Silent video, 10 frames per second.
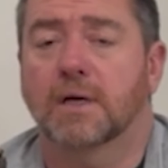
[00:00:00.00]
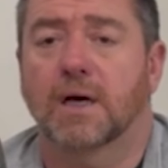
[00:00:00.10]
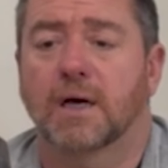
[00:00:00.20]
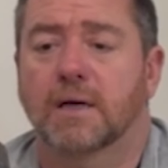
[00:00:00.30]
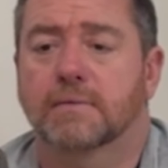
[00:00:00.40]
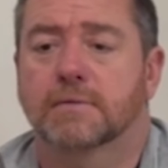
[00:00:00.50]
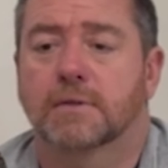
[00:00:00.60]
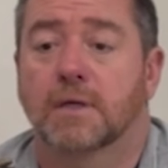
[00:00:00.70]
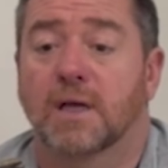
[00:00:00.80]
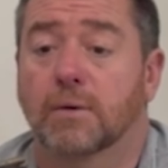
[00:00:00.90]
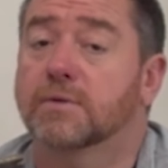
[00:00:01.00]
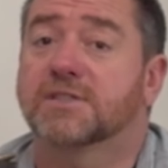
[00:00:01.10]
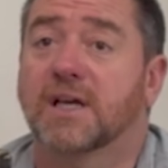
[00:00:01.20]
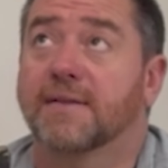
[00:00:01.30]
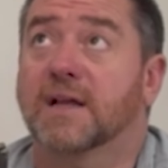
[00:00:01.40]
and we'll
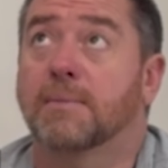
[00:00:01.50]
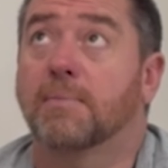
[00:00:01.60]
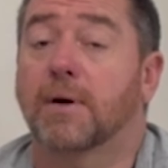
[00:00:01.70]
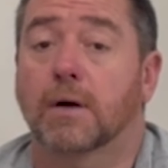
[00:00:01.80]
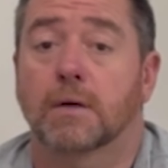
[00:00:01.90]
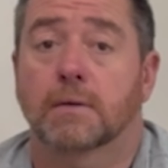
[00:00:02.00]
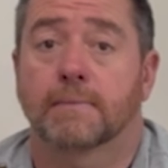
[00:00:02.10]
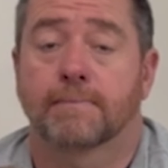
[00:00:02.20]
see how they come apart.